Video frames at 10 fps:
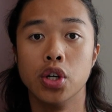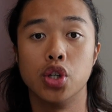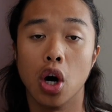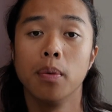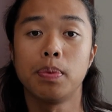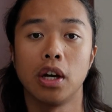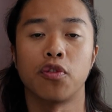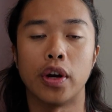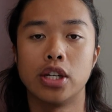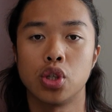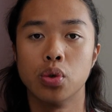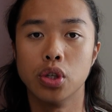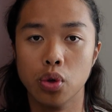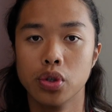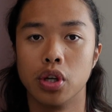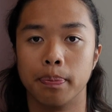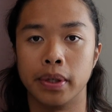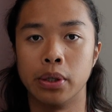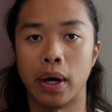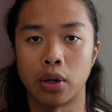Don't be afraid to use your
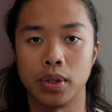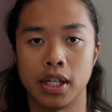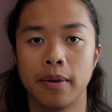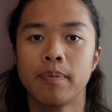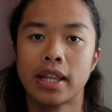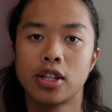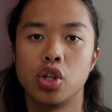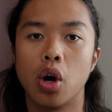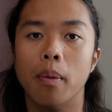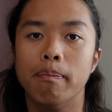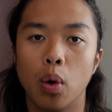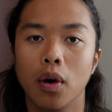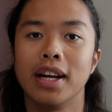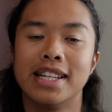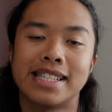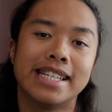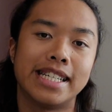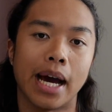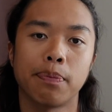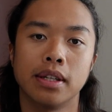prerequisite to go more into
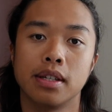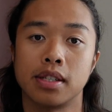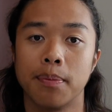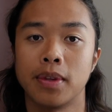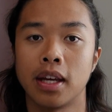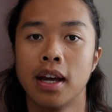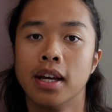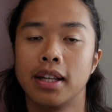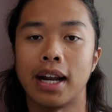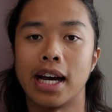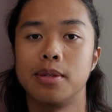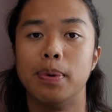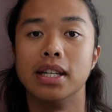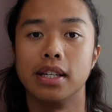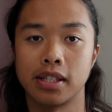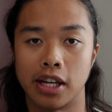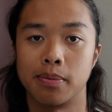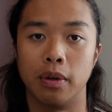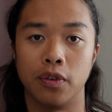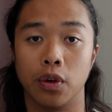depth into something that has been
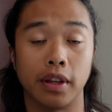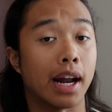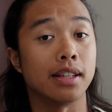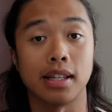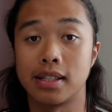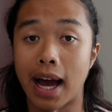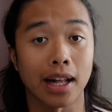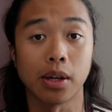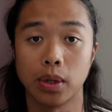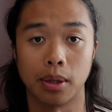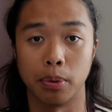discussed before. That is exactly what the